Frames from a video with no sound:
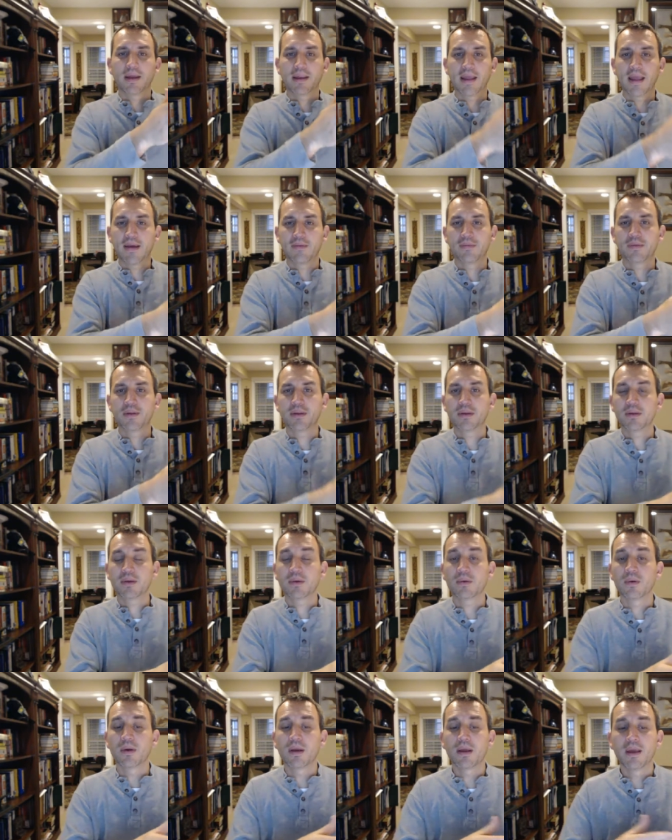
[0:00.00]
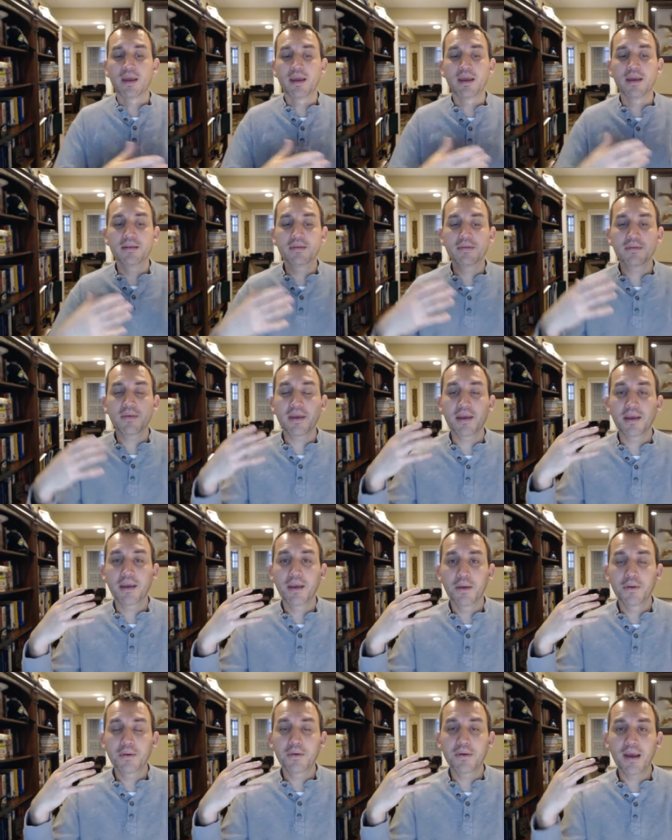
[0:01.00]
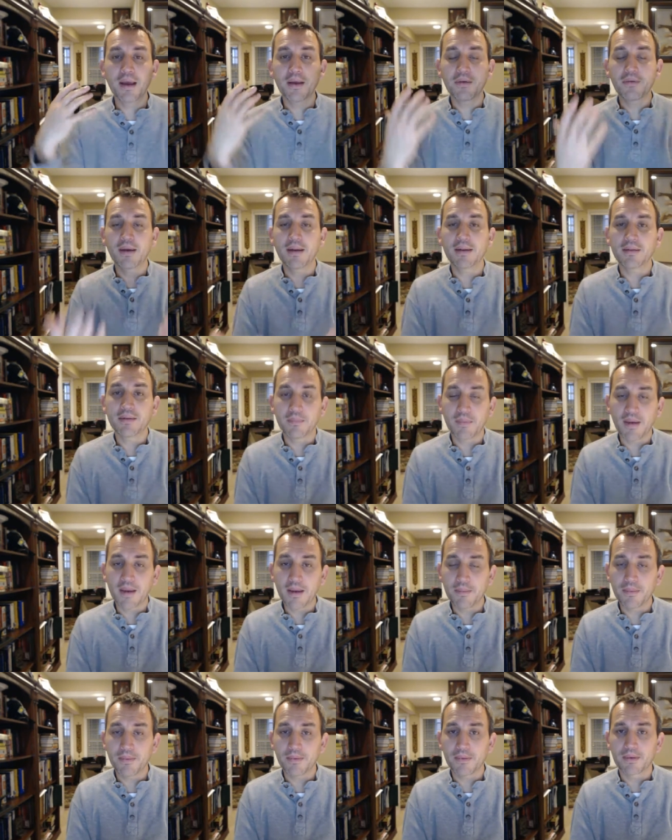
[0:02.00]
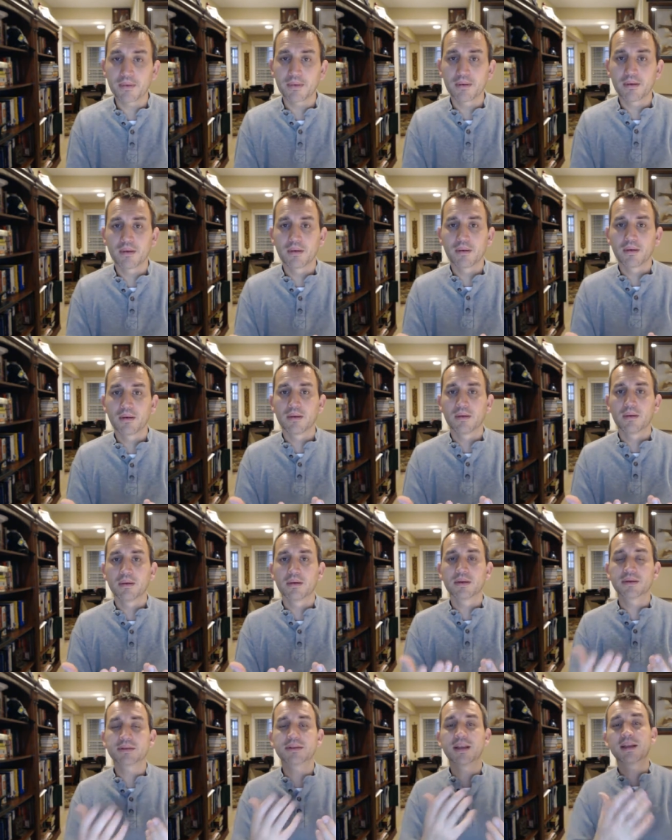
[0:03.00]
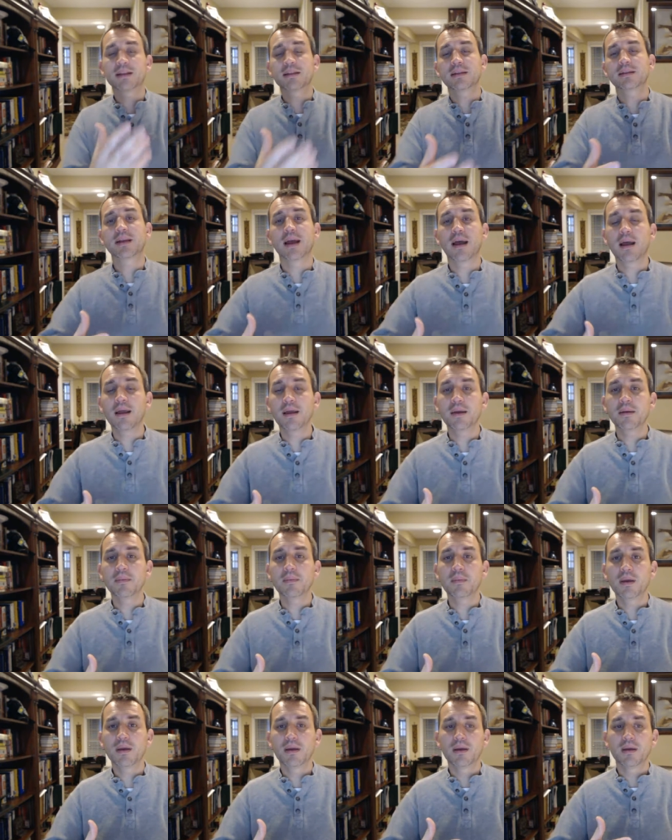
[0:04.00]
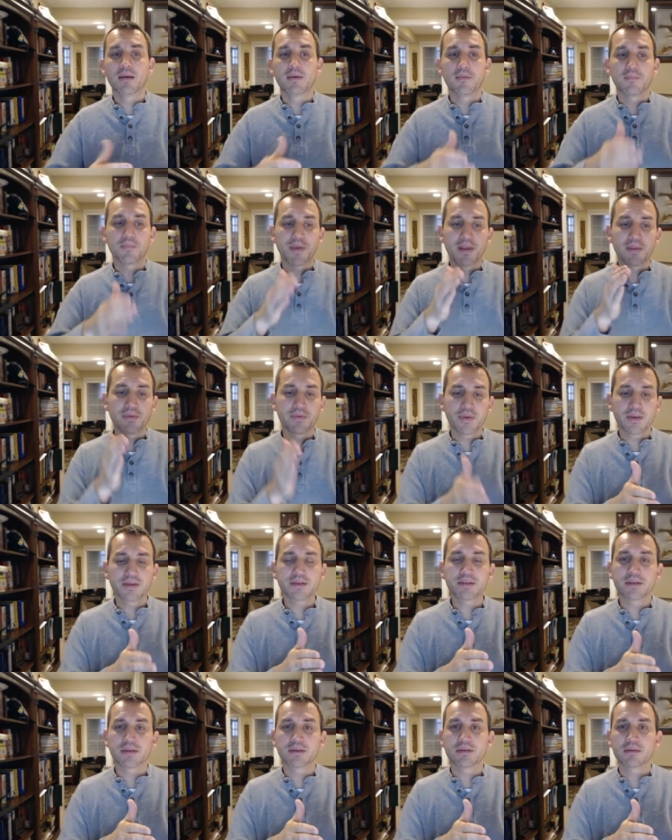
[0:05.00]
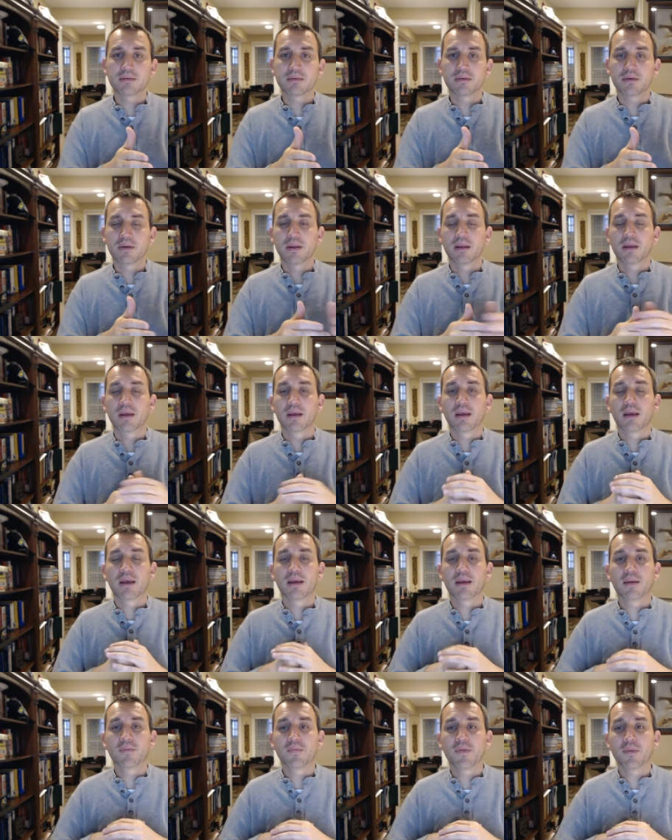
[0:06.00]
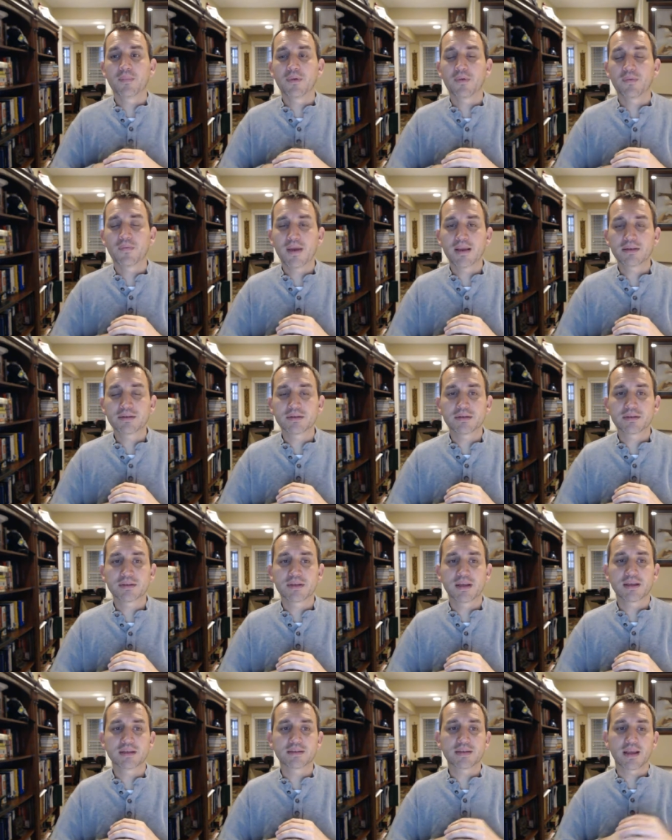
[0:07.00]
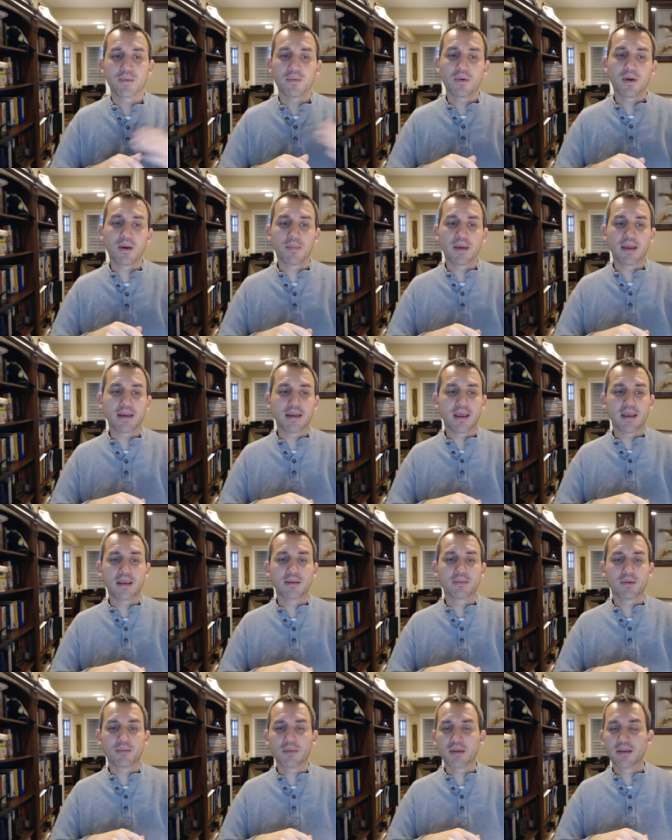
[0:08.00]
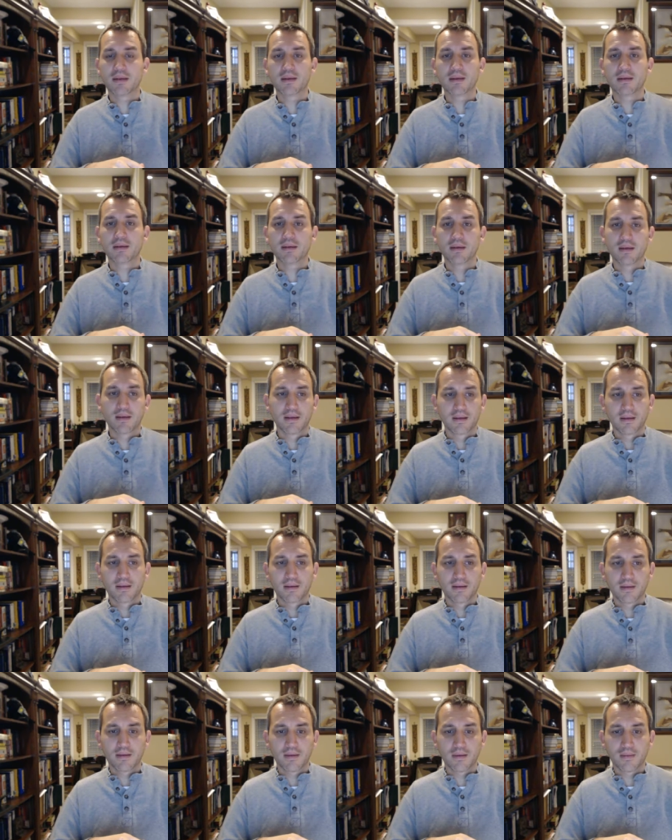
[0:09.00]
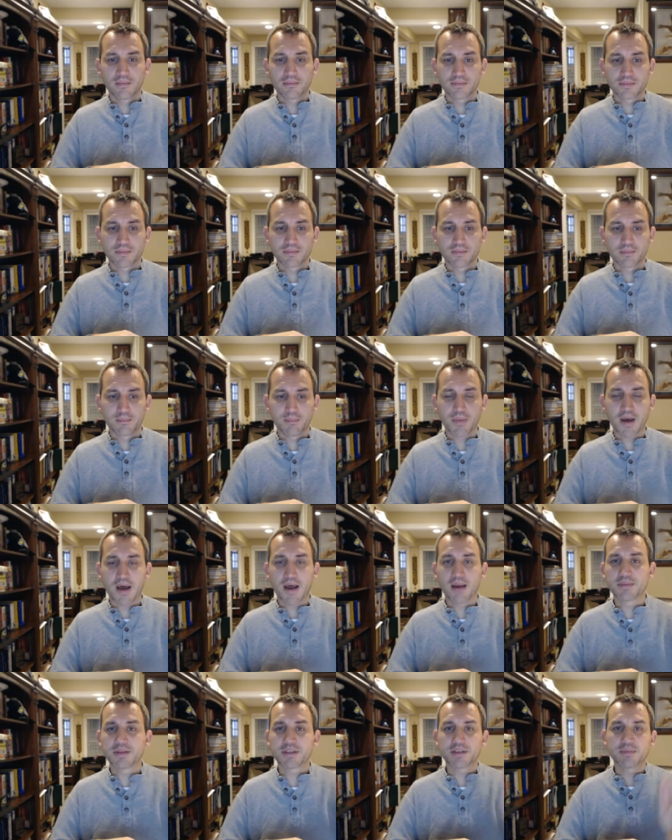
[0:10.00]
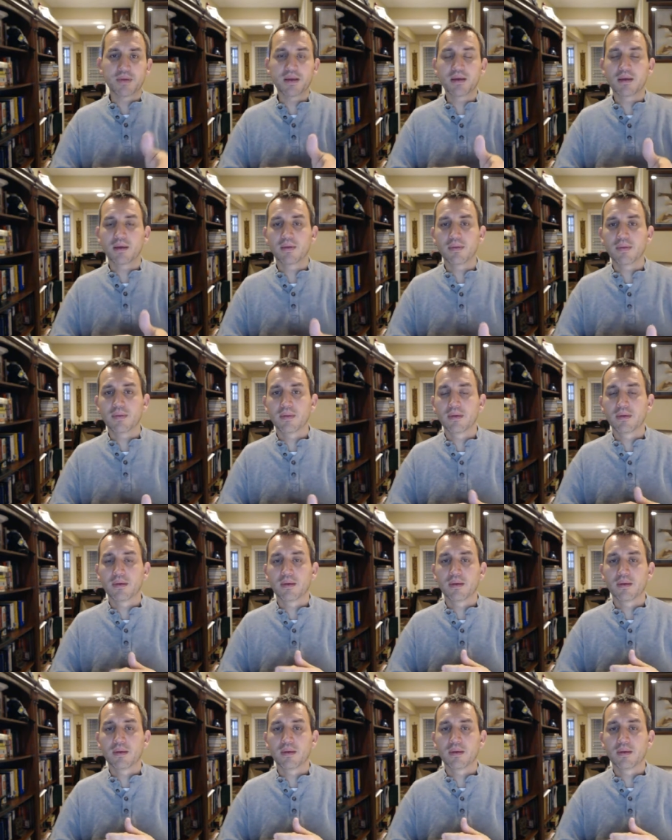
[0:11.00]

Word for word: what I have to do." It's like you're not grading the paper. Just take the time and listen. Uh, if the professor says, I want my name to be, you know, Bob Smith,